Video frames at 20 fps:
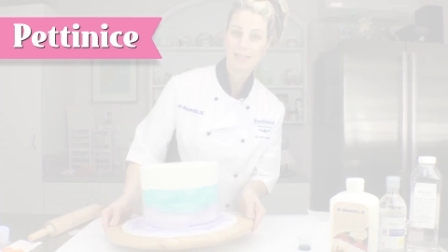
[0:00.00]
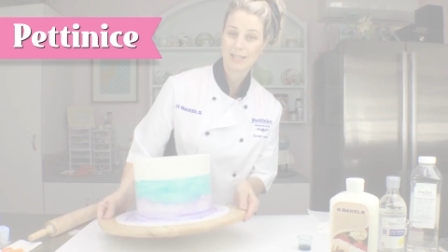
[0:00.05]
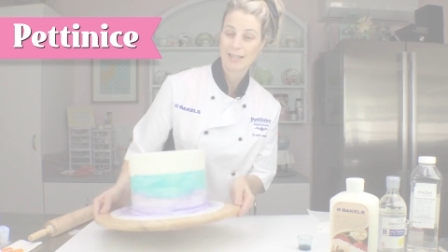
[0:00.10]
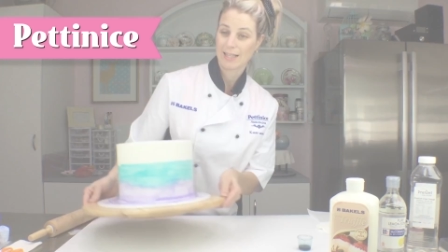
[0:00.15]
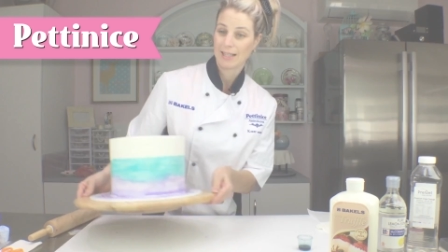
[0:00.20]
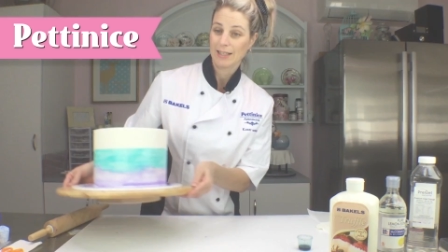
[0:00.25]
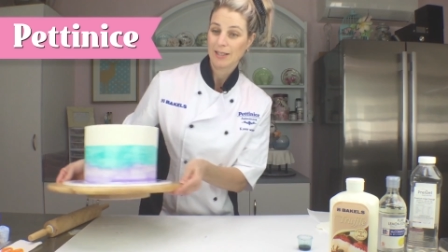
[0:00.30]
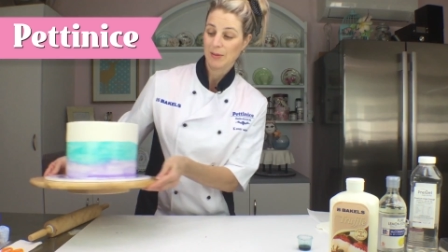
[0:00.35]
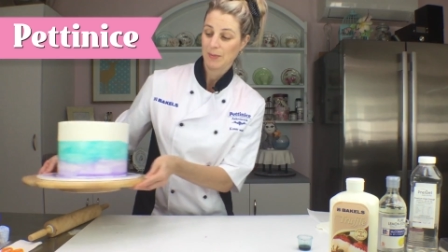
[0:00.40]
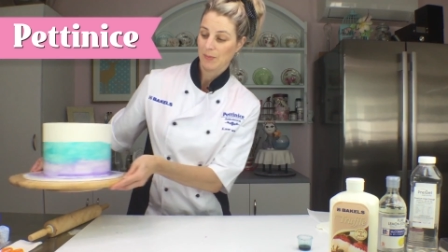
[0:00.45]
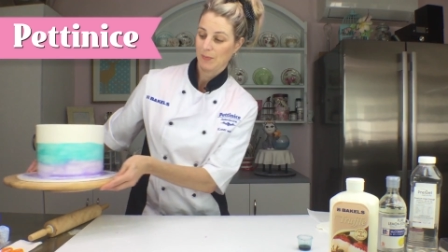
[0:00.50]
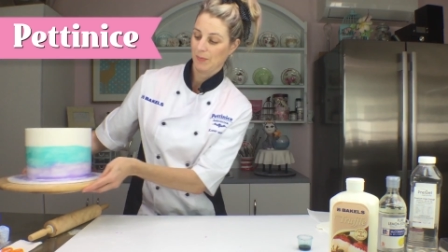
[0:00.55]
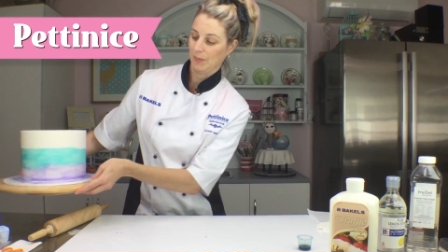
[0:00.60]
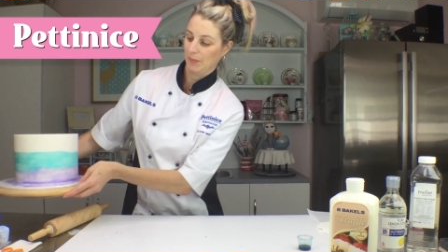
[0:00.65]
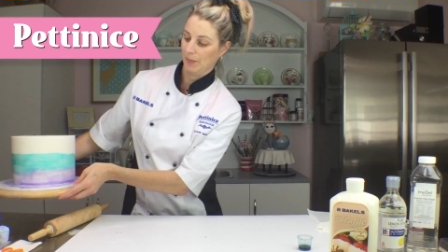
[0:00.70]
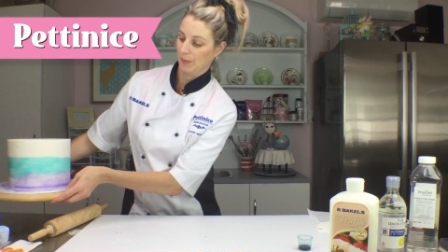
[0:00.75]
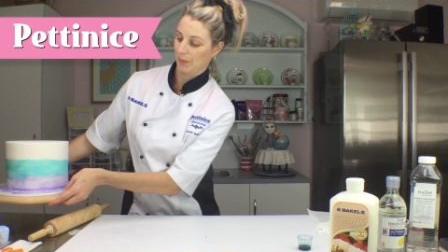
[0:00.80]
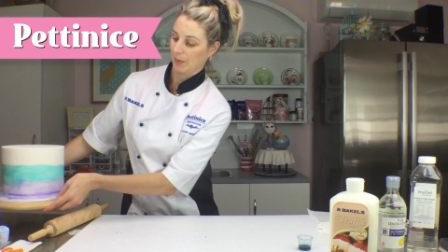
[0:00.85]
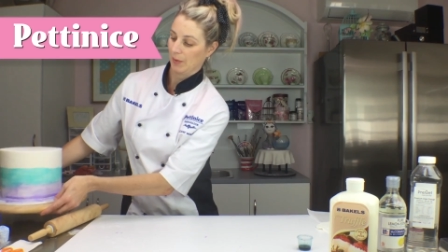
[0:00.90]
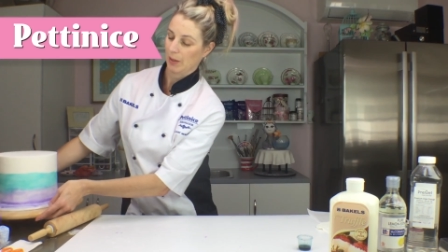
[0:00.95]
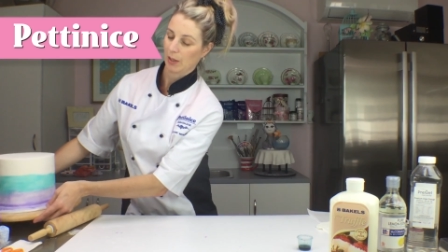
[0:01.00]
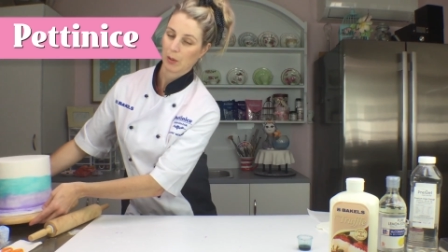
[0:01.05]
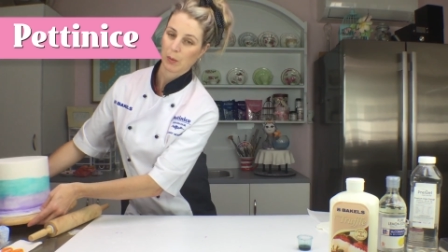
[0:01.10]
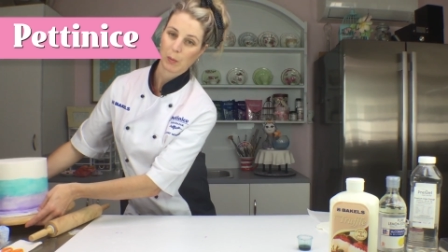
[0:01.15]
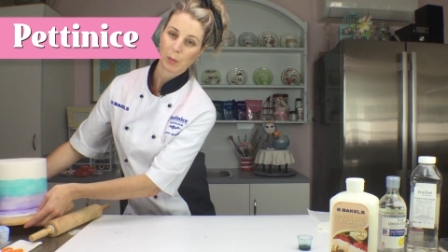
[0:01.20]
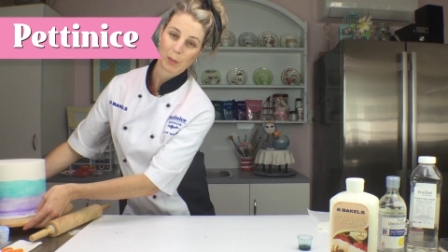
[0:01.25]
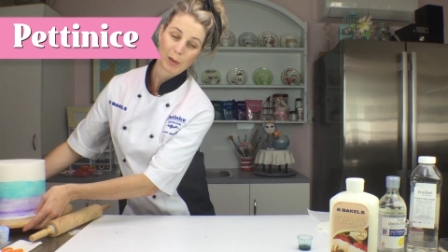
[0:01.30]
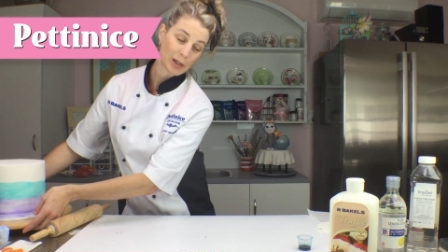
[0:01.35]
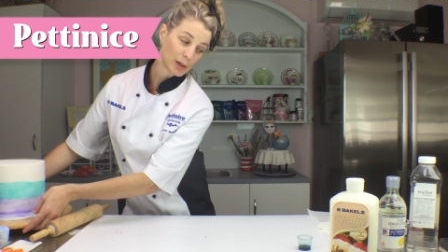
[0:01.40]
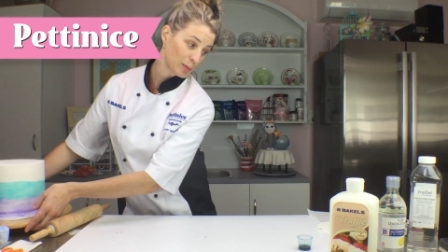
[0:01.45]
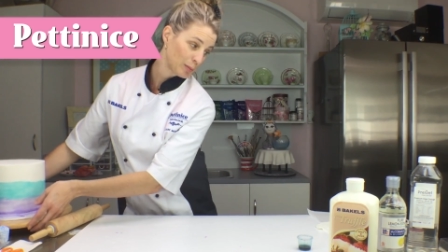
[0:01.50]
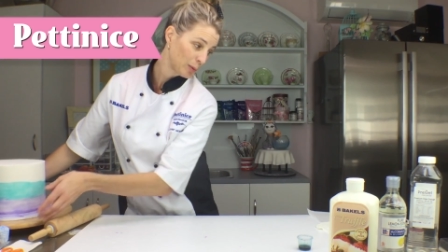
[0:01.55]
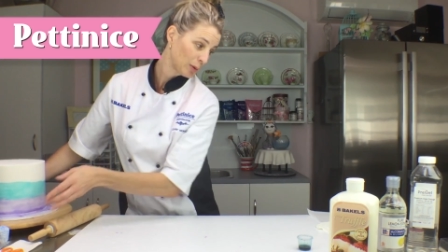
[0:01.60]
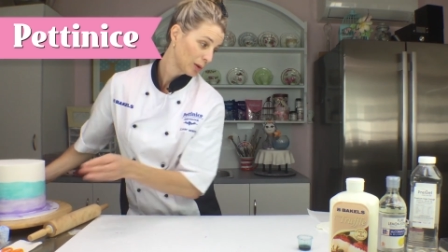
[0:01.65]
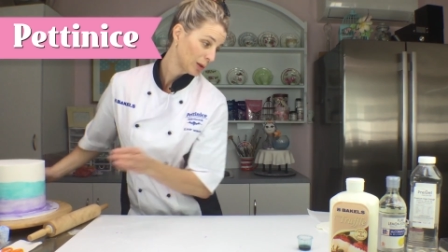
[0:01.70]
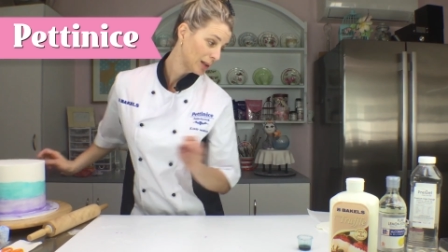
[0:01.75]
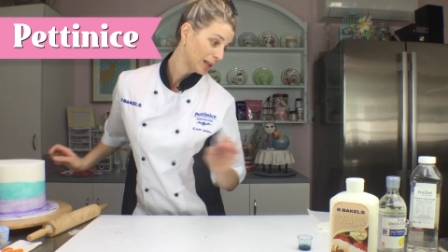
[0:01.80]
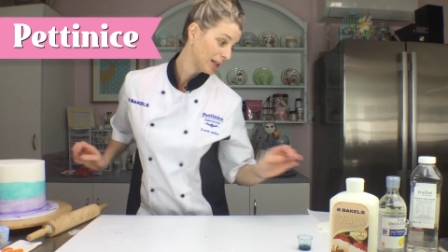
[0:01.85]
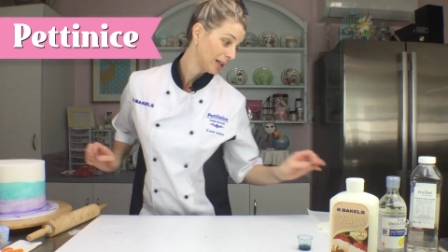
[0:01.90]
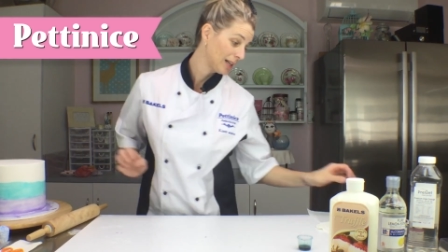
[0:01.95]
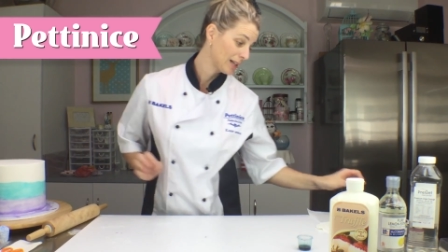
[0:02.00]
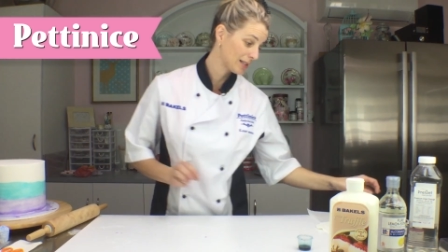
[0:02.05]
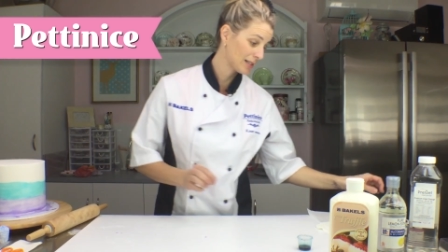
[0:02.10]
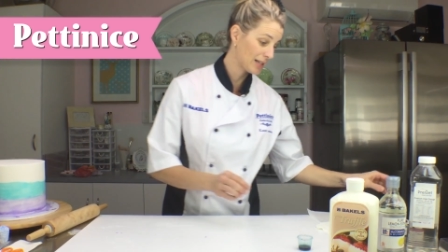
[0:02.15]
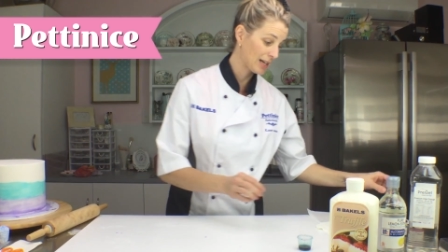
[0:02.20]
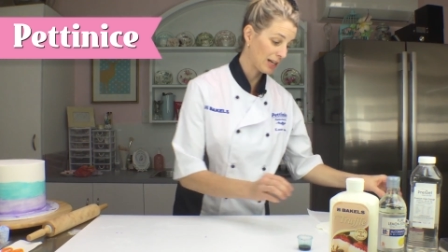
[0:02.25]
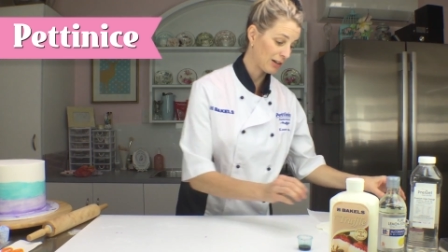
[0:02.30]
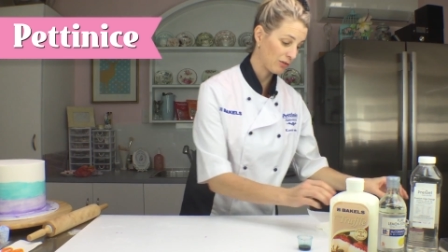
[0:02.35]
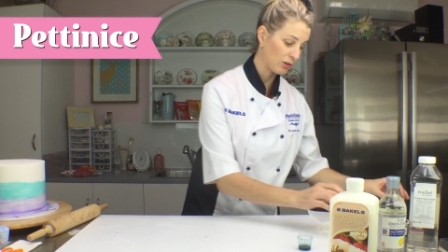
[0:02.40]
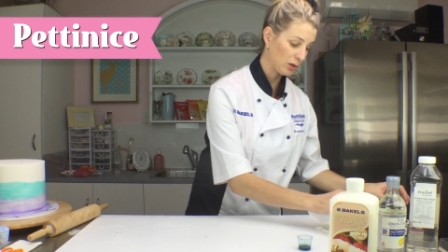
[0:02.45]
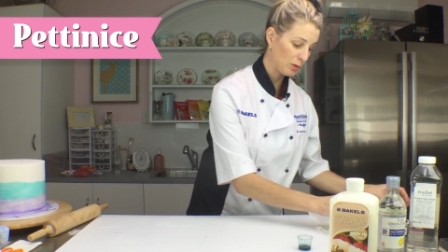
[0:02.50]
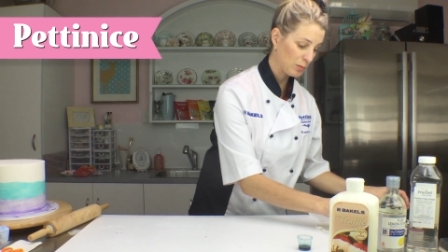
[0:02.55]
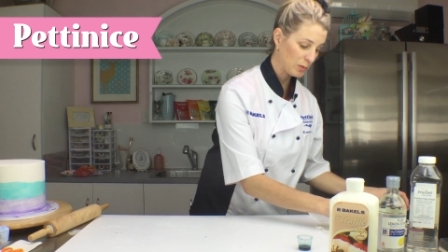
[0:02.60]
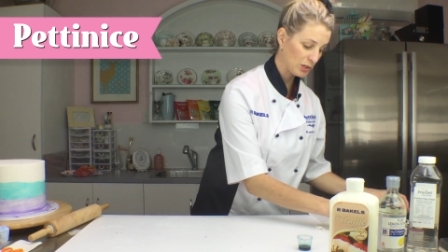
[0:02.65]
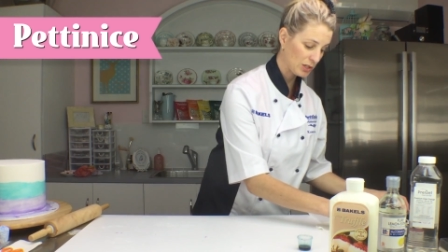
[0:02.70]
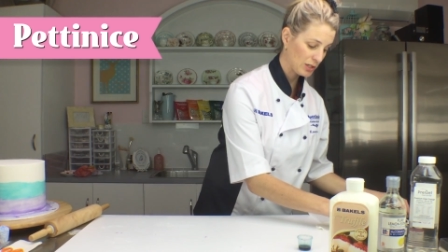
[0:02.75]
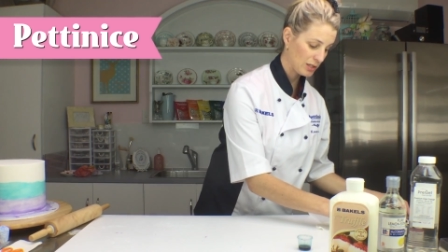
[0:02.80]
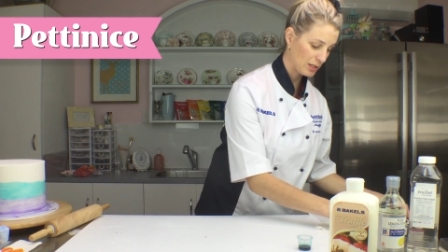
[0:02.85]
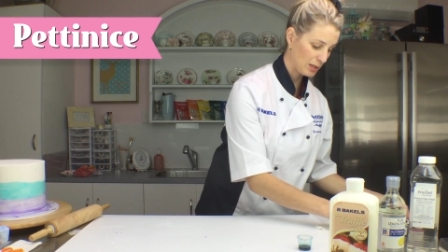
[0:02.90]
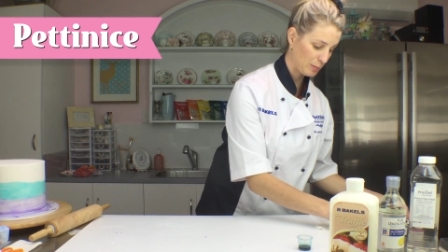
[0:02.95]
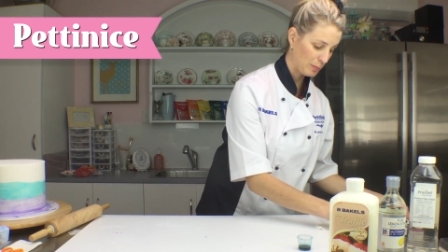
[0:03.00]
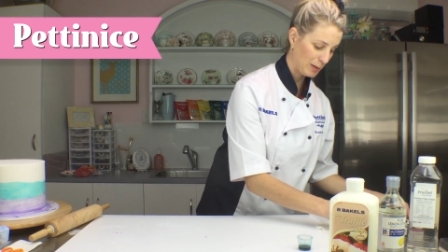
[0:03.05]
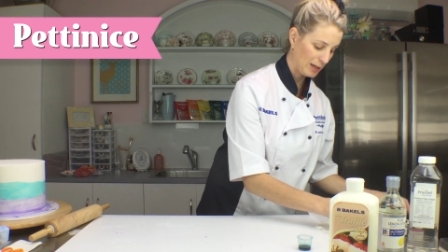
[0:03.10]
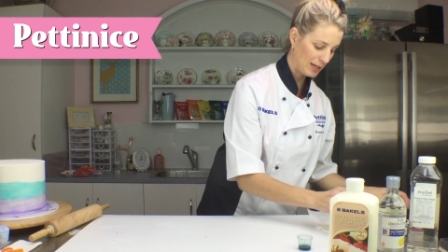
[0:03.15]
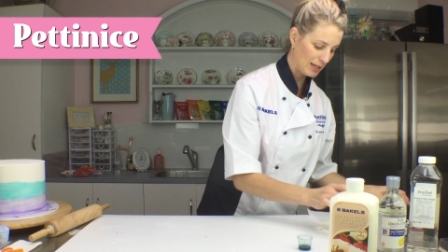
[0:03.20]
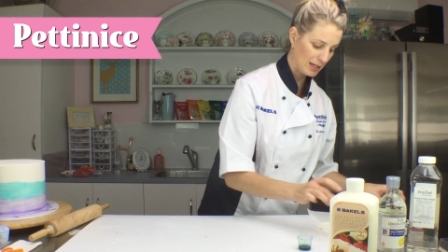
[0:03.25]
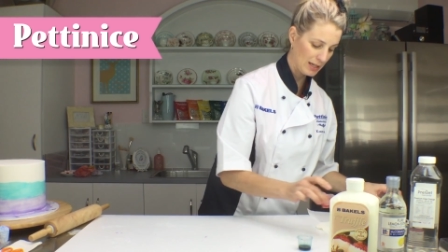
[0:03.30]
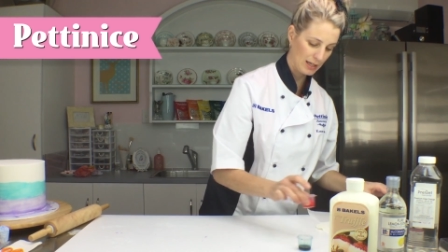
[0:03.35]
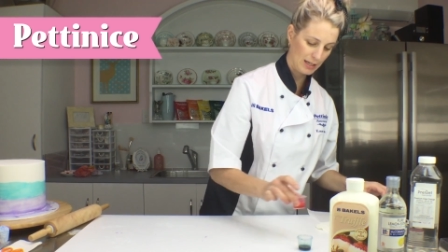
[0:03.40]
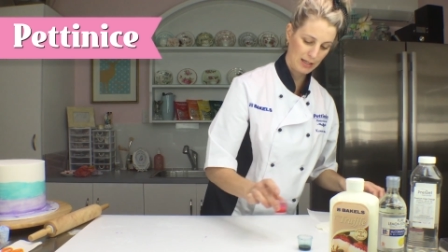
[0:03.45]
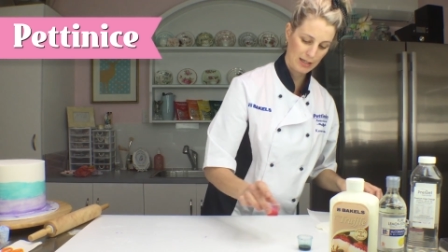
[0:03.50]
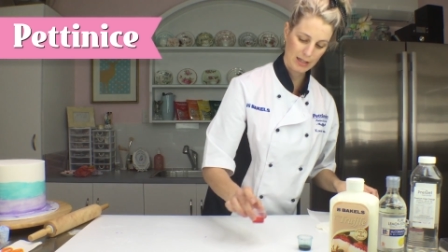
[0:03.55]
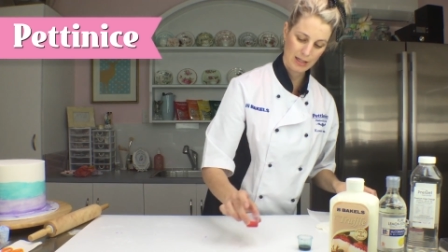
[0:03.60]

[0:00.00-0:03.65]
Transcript: Then lastly, we're going to put the next colour on, which is the